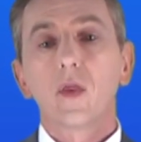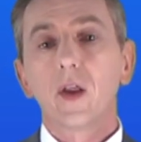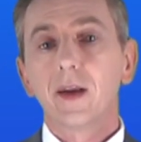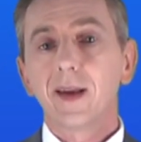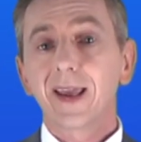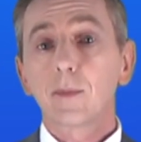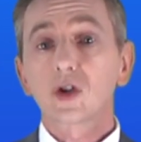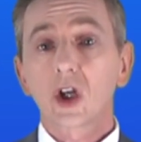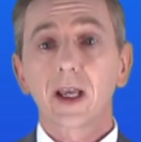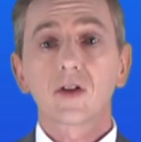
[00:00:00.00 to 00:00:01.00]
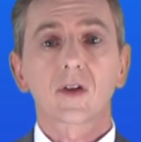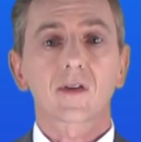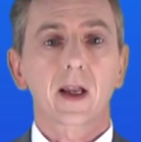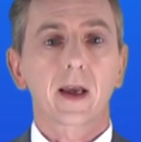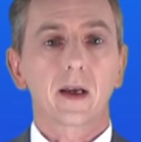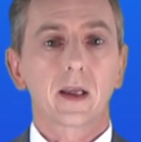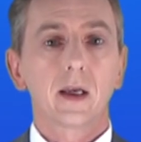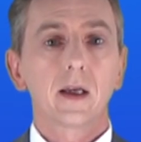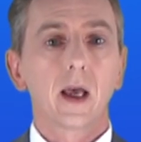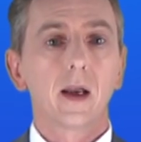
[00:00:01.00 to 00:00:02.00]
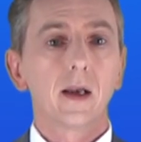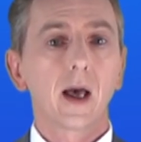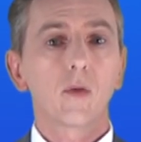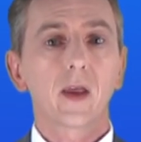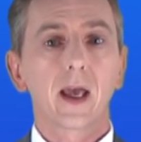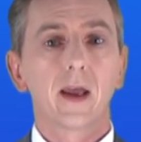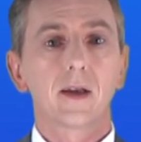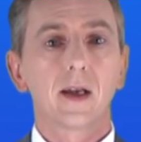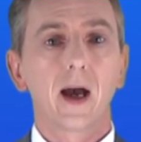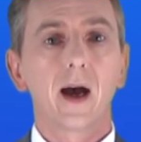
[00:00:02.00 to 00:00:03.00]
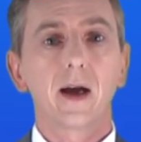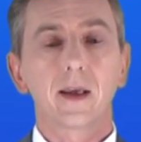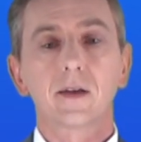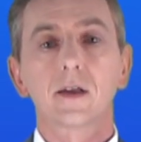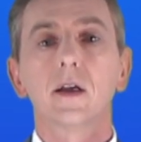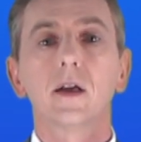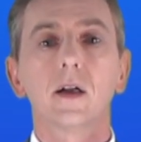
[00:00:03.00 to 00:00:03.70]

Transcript: the name changes slightly, and now they end in ide.